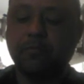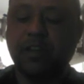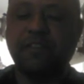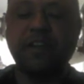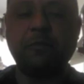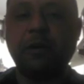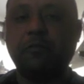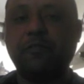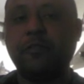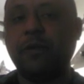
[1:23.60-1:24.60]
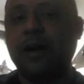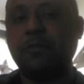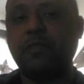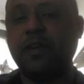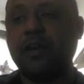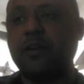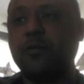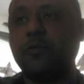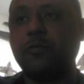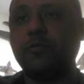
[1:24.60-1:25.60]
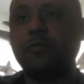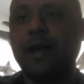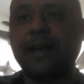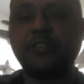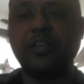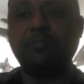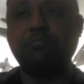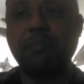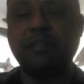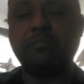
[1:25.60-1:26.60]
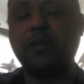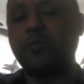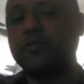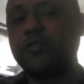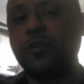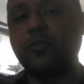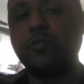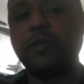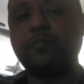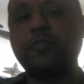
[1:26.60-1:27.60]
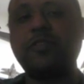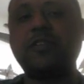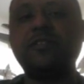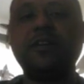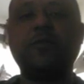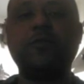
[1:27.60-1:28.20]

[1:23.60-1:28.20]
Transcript: If any one of you out there who actually met me or saw me protesting